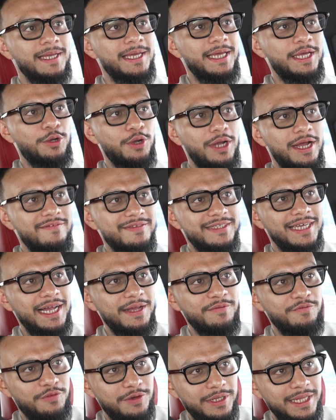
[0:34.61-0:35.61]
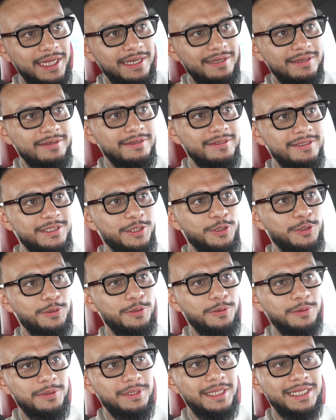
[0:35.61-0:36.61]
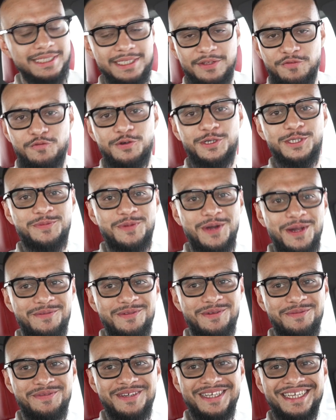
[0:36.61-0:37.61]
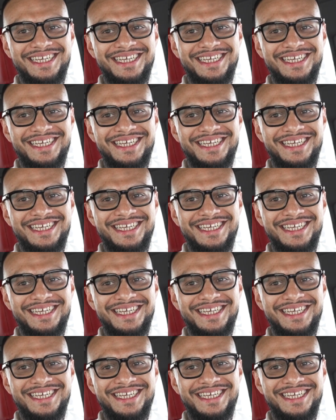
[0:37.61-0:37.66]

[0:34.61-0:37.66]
You don't have time for that. So that's the first problem.